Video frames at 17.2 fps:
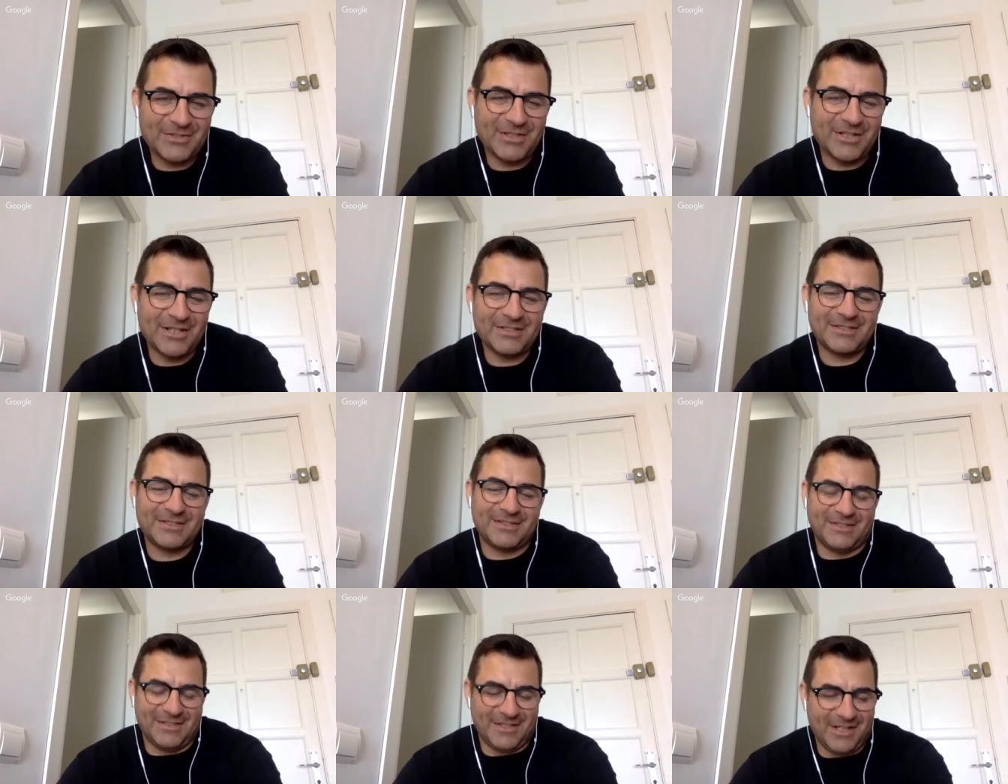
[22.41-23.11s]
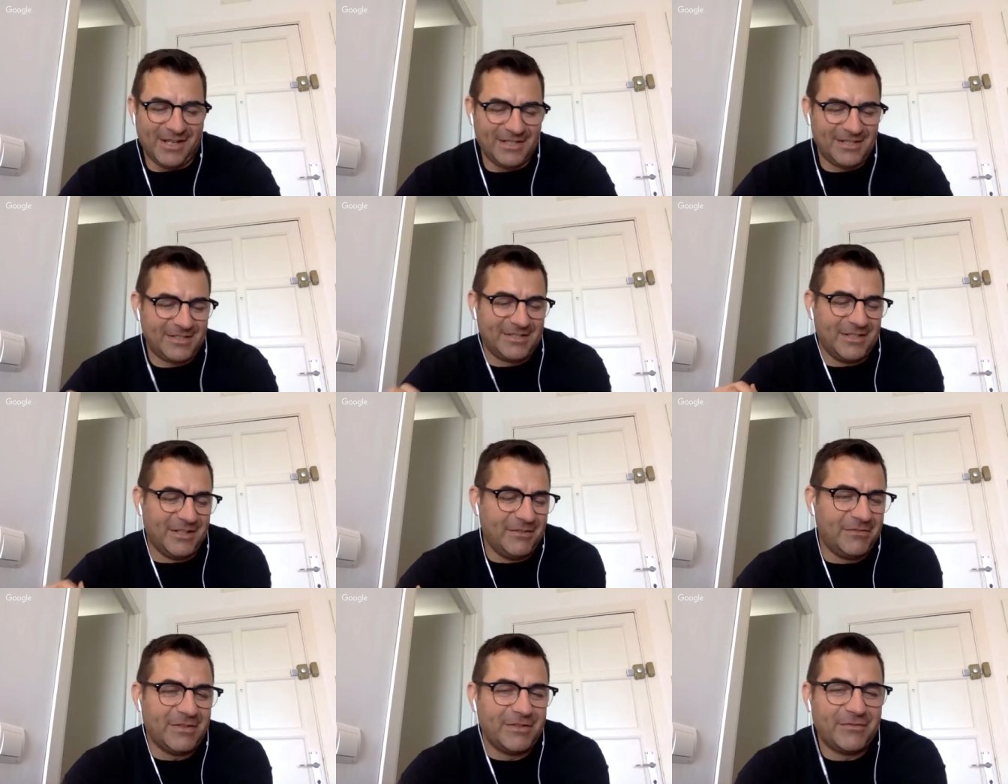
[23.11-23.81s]
Nice, nice,
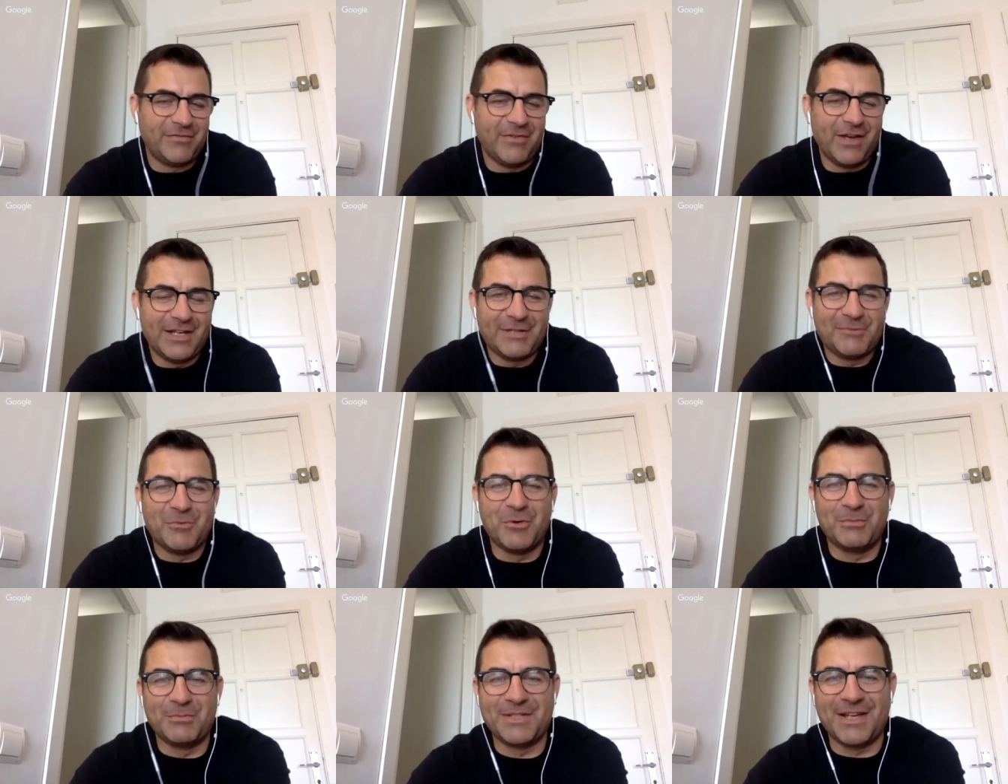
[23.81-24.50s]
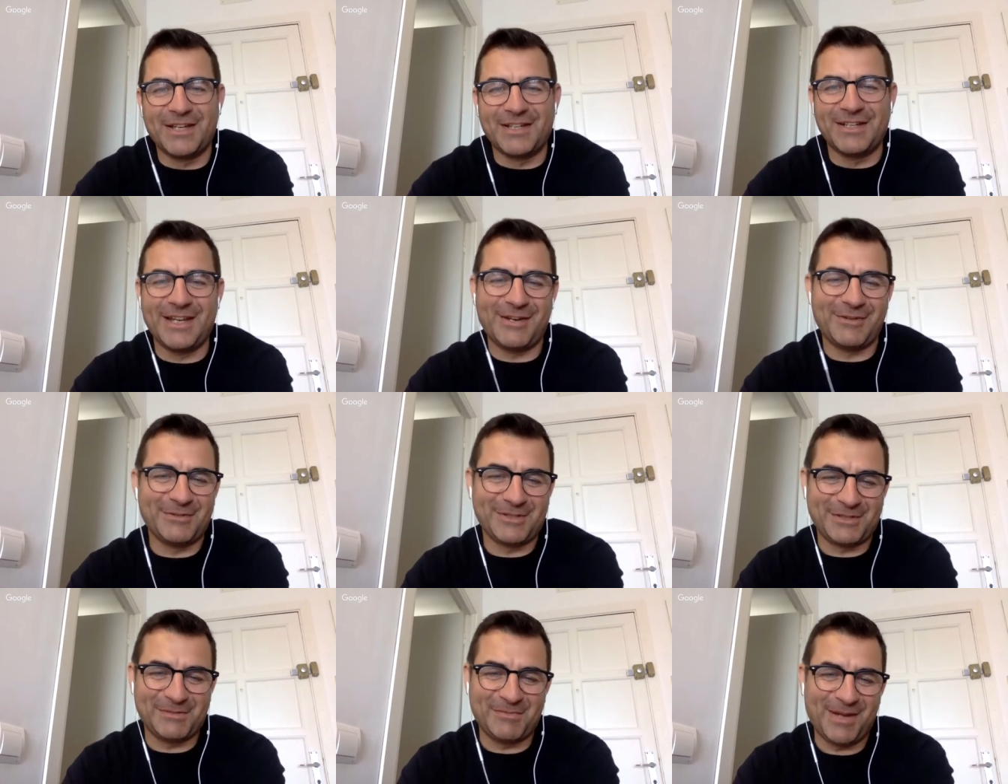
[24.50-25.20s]
lovely, fairly warm day here
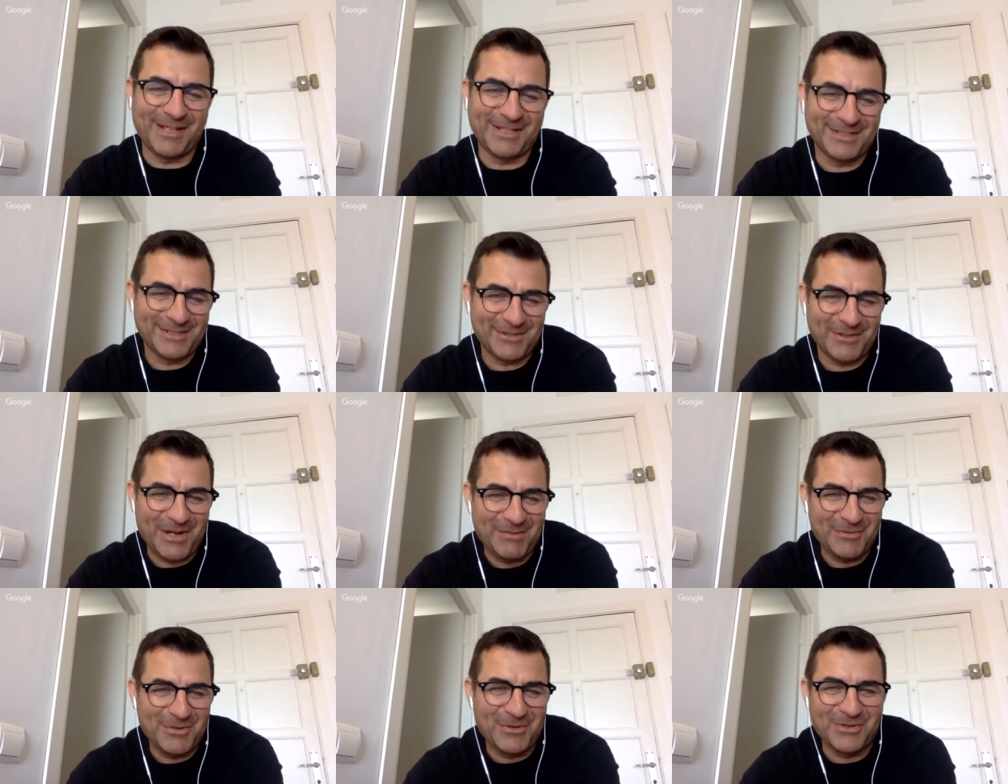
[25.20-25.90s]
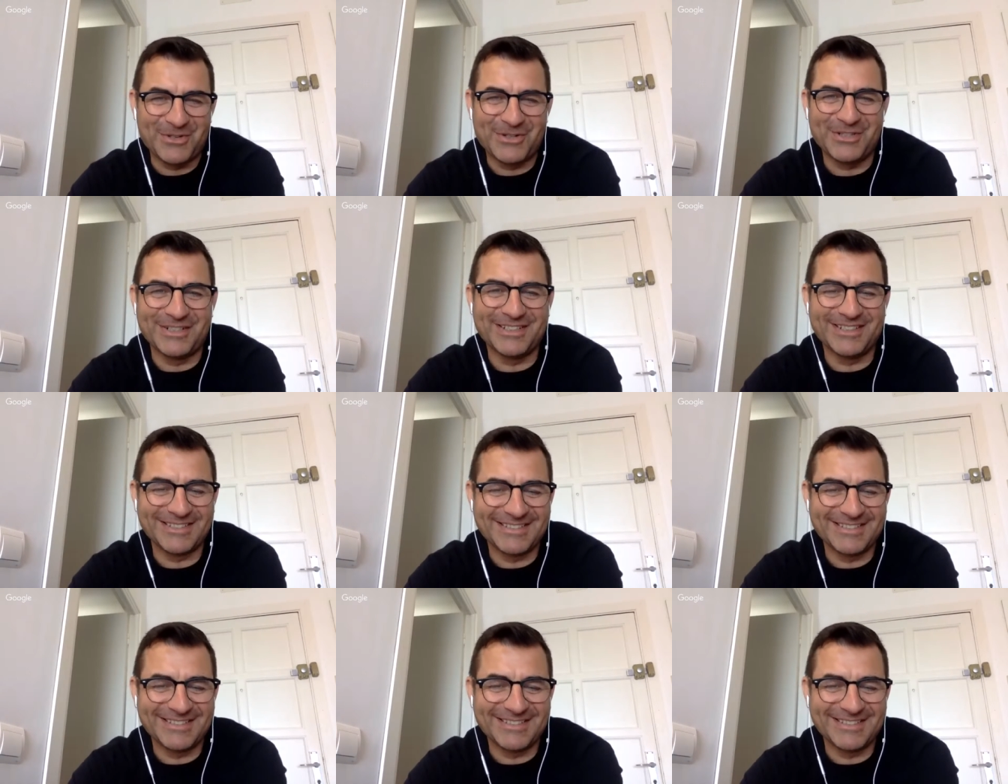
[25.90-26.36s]
in Spain, so I'm all good.